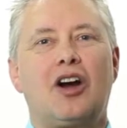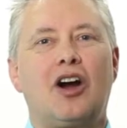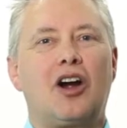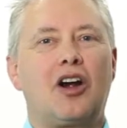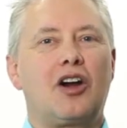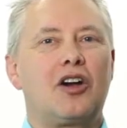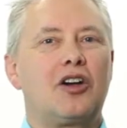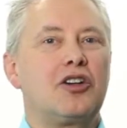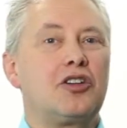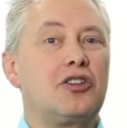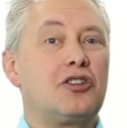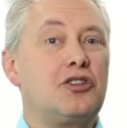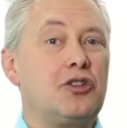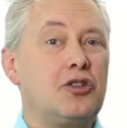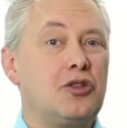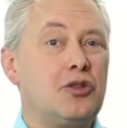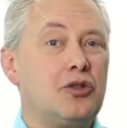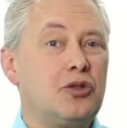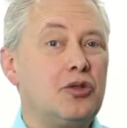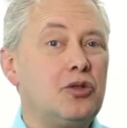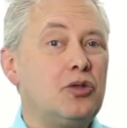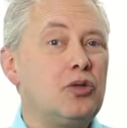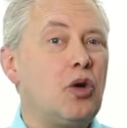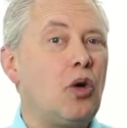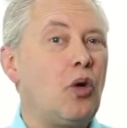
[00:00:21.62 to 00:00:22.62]
are
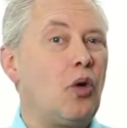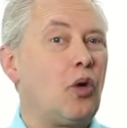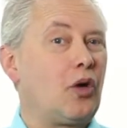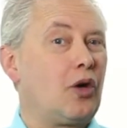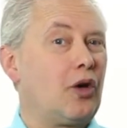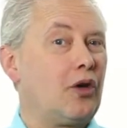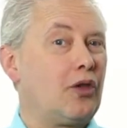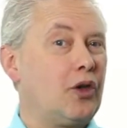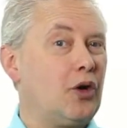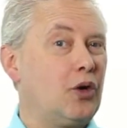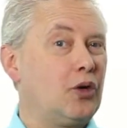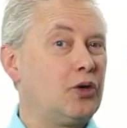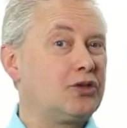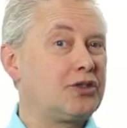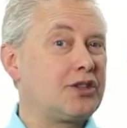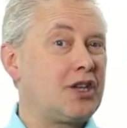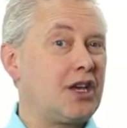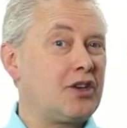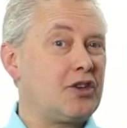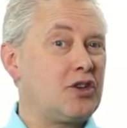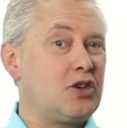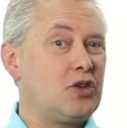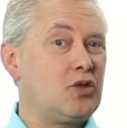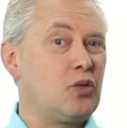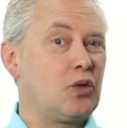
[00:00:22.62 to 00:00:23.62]
you or those
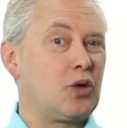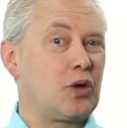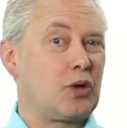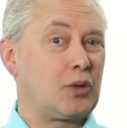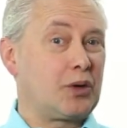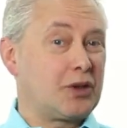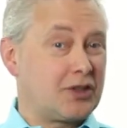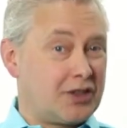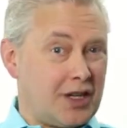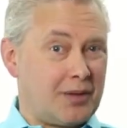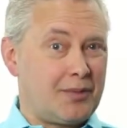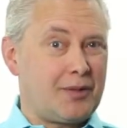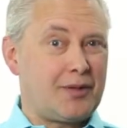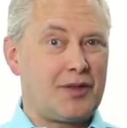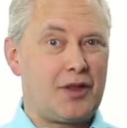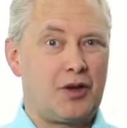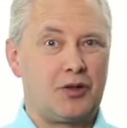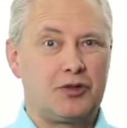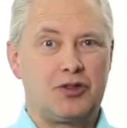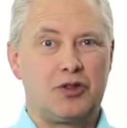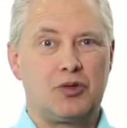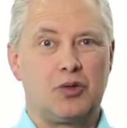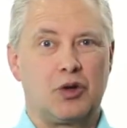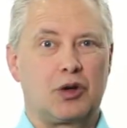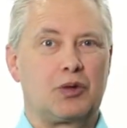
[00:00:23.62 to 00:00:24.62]
that you work with, some of
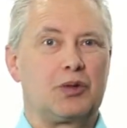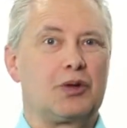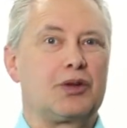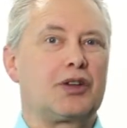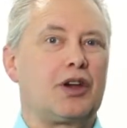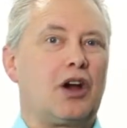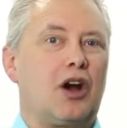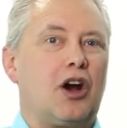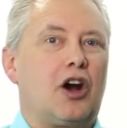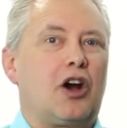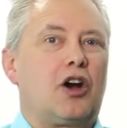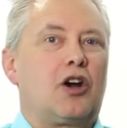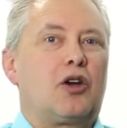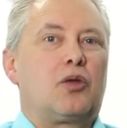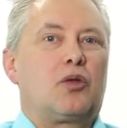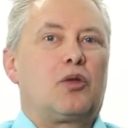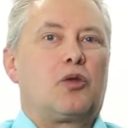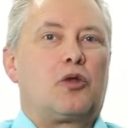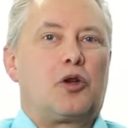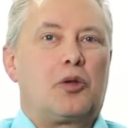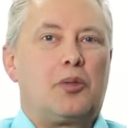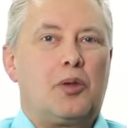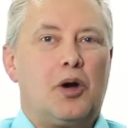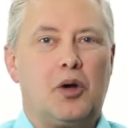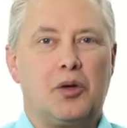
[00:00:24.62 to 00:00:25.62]
those you work with, are
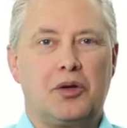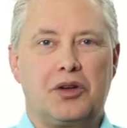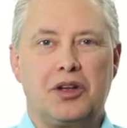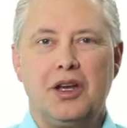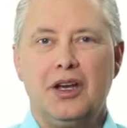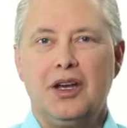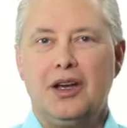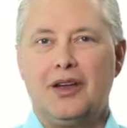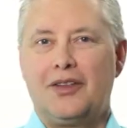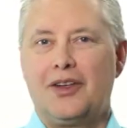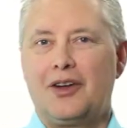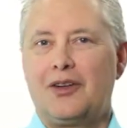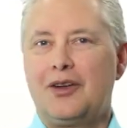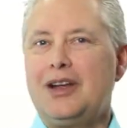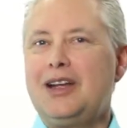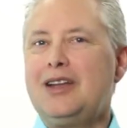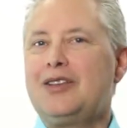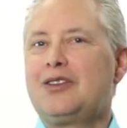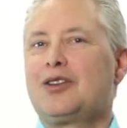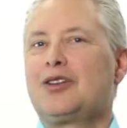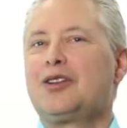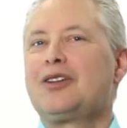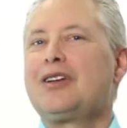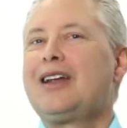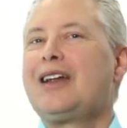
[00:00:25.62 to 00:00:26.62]
remote. They're
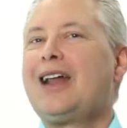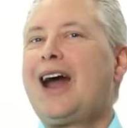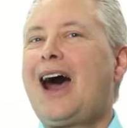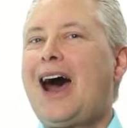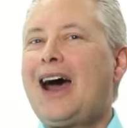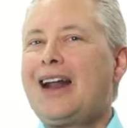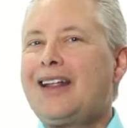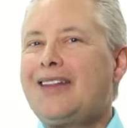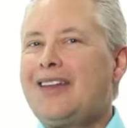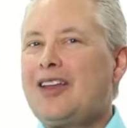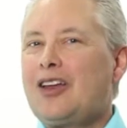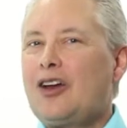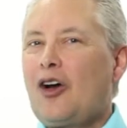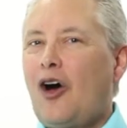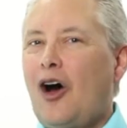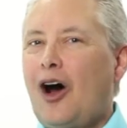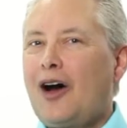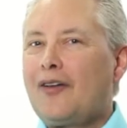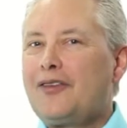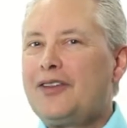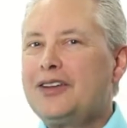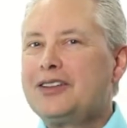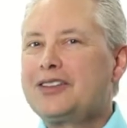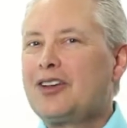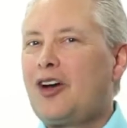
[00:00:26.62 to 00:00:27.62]
either not in the
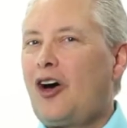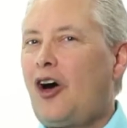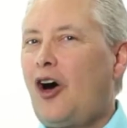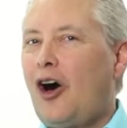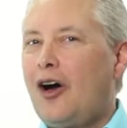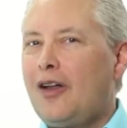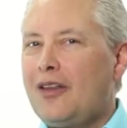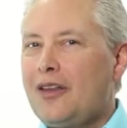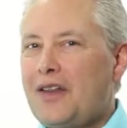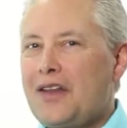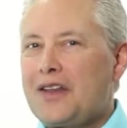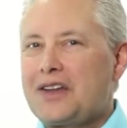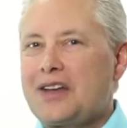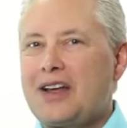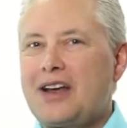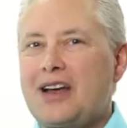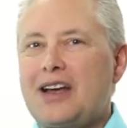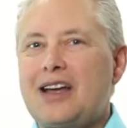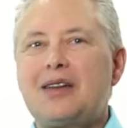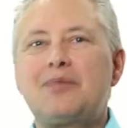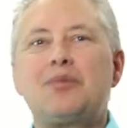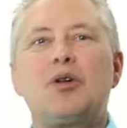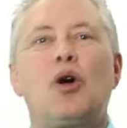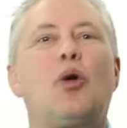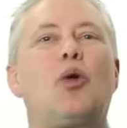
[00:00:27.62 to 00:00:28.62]
office all of the
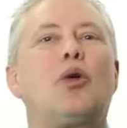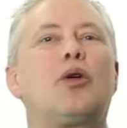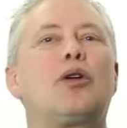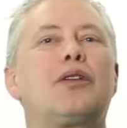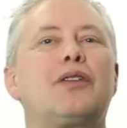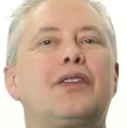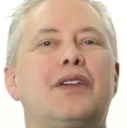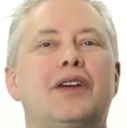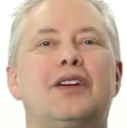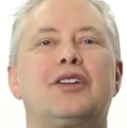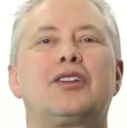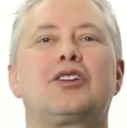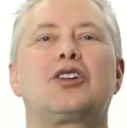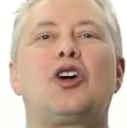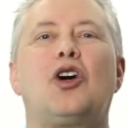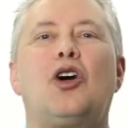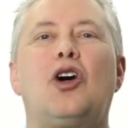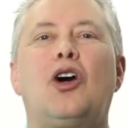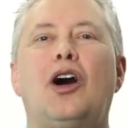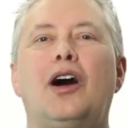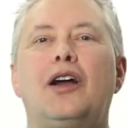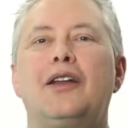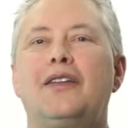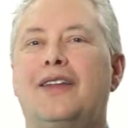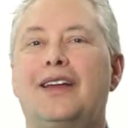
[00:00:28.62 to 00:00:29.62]
time or they're
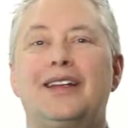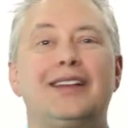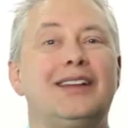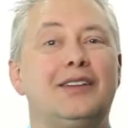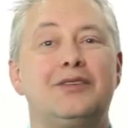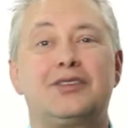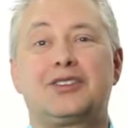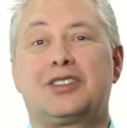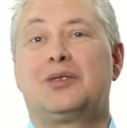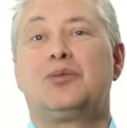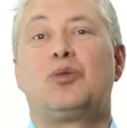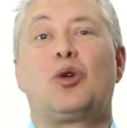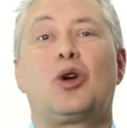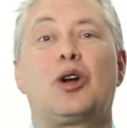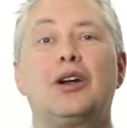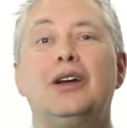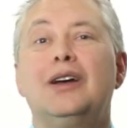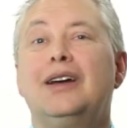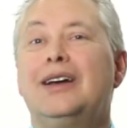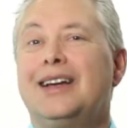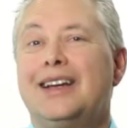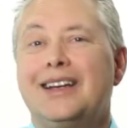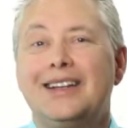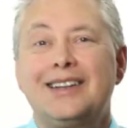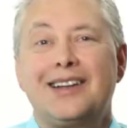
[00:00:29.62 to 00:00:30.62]
gone. They live somewhere
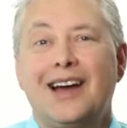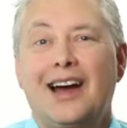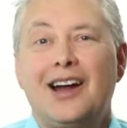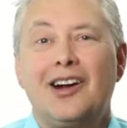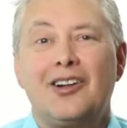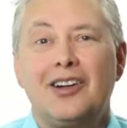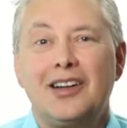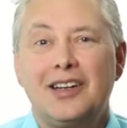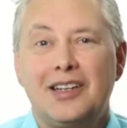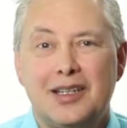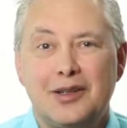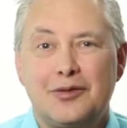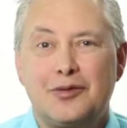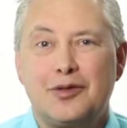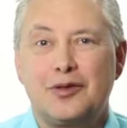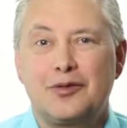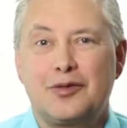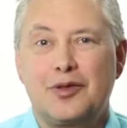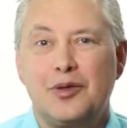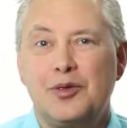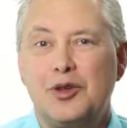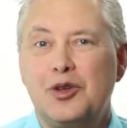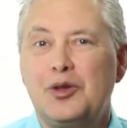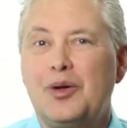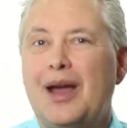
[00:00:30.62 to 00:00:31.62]
entirely
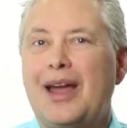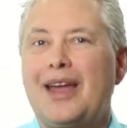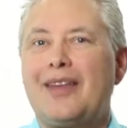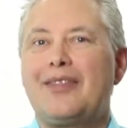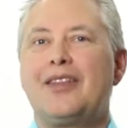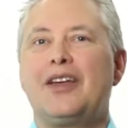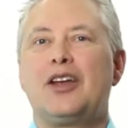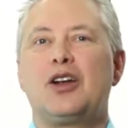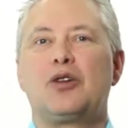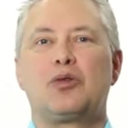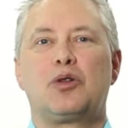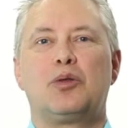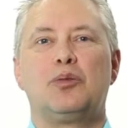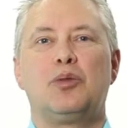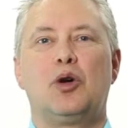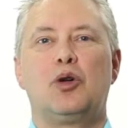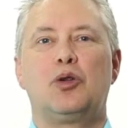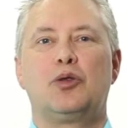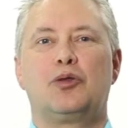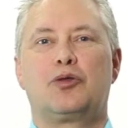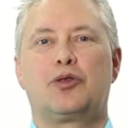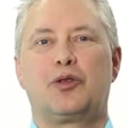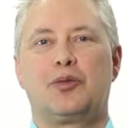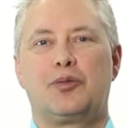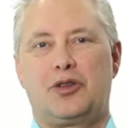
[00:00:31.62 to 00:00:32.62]
different from you and they're
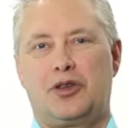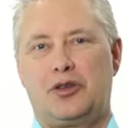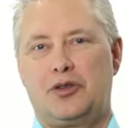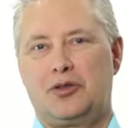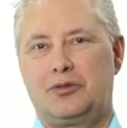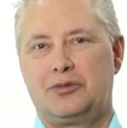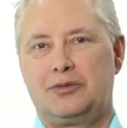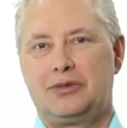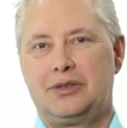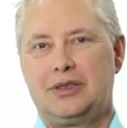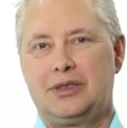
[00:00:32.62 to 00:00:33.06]
remote from you.